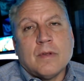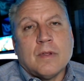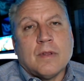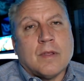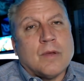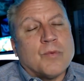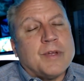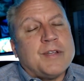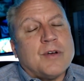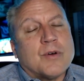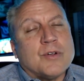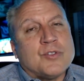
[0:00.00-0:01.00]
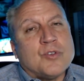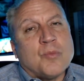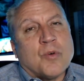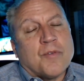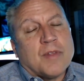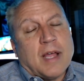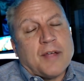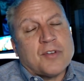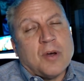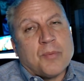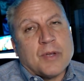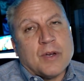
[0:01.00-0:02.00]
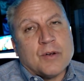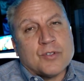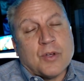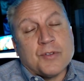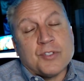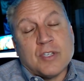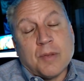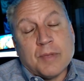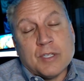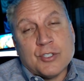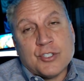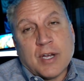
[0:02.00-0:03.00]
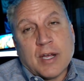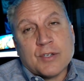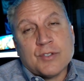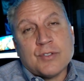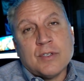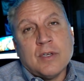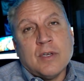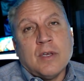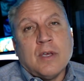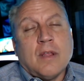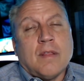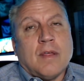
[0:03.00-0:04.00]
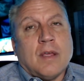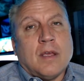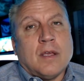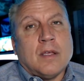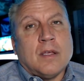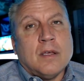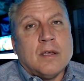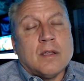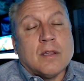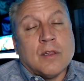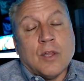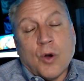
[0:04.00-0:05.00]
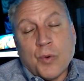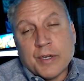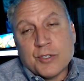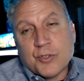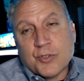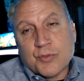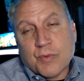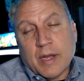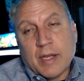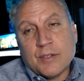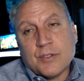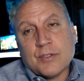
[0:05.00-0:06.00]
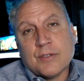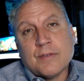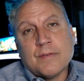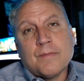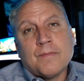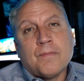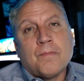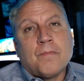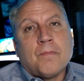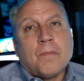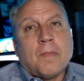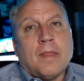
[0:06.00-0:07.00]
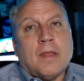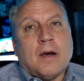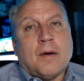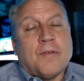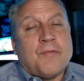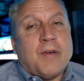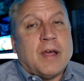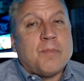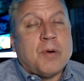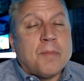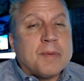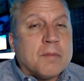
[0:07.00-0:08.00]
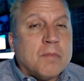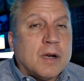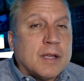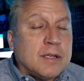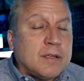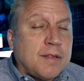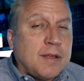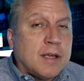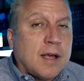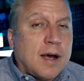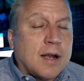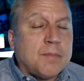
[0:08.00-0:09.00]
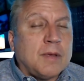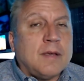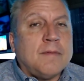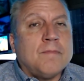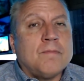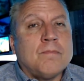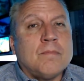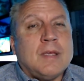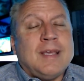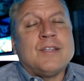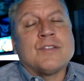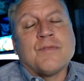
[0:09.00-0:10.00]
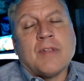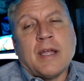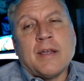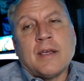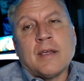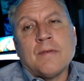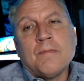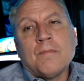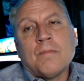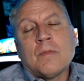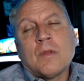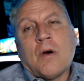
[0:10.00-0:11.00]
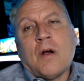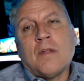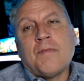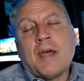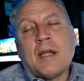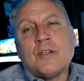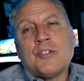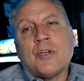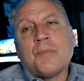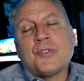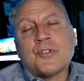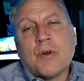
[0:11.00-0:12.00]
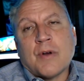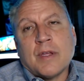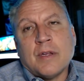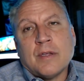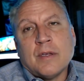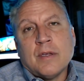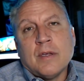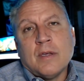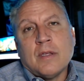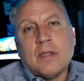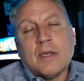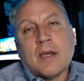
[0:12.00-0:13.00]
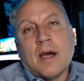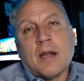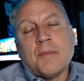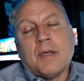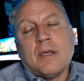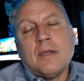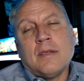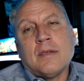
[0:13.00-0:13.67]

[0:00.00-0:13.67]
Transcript: the retail consumer over the last couple of years. All the stimulus checks, the low interest rates, the Fed pumping money into the economy, ease of lending, all of that jump-started the economy